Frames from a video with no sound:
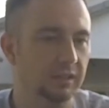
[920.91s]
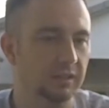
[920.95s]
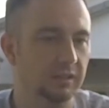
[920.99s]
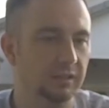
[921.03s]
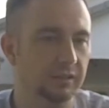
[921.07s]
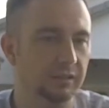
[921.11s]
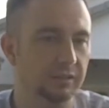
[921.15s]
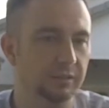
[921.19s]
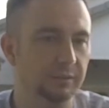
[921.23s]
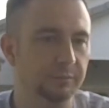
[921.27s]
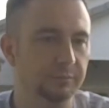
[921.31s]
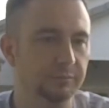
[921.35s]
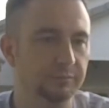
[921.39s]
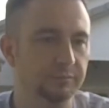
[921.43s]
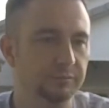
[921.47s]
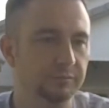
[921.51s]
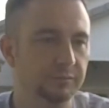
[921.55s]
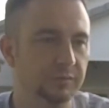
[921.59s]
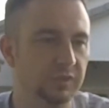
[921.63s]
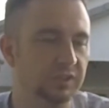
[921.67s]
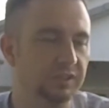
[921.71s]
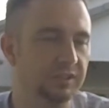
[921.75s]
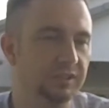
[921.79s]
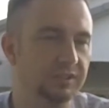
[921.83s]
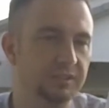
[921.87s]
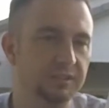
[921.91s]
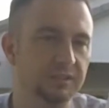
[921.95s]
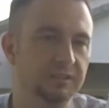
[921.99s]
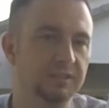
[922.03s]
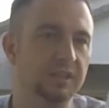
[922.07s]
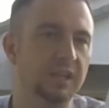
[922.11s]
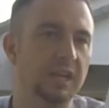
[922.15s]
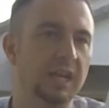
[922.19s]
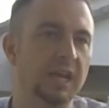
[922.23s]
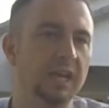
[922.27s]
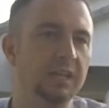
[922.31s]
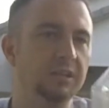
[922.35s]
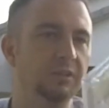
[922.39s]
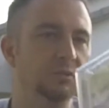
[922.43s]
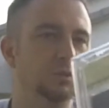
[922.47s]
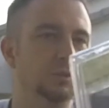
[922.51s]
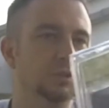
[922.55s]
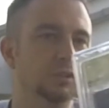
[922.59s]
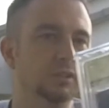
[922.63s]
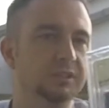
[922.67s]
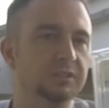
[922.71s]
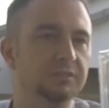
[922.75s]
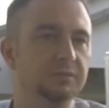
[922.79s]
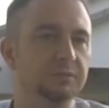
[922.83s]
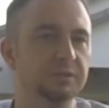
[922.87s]
But since it's an annual,
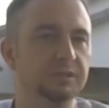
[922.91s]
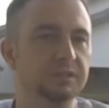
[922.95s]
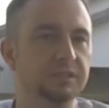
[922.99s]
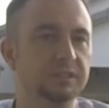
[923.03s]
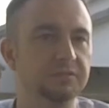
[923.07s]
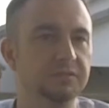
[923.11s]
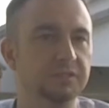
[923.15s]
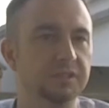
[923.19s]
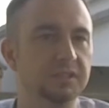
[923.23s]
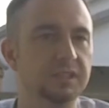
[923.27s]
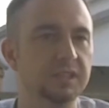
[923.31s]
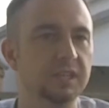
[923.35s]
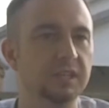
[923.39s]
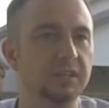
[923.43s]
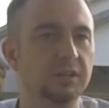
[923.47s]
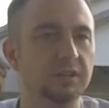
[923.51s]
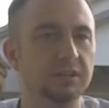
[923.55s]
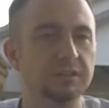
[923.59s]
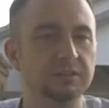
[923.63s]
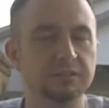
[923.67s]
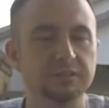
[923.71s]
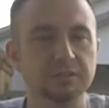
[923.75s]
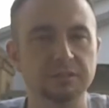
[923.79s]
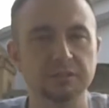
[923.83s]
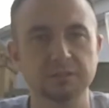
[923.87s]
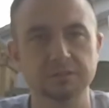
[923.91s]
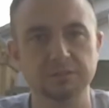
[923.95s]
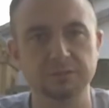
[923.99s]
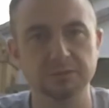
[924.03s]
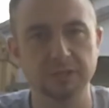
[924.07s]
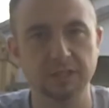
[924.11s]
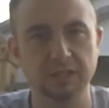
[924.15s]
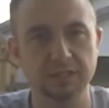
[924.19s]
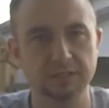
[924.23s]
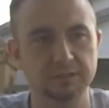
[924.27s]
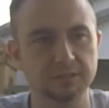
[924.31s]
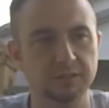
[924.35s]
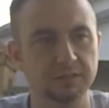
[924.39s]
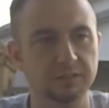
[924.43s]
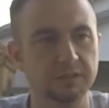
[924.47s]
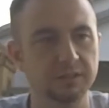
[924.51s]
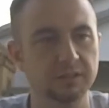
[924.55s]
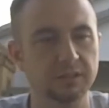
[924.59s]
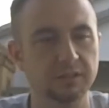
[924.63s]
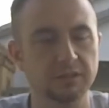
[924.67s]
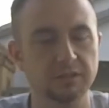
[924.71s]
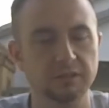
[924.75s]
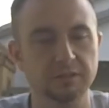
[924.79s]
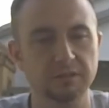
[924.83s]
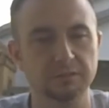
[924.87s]
this one's even thicker, so this one has a
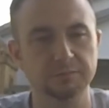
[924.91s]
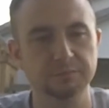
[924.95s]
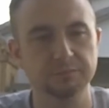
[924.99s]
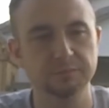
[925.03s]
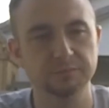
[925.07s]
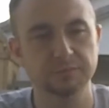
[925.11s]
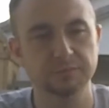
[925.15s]
thicker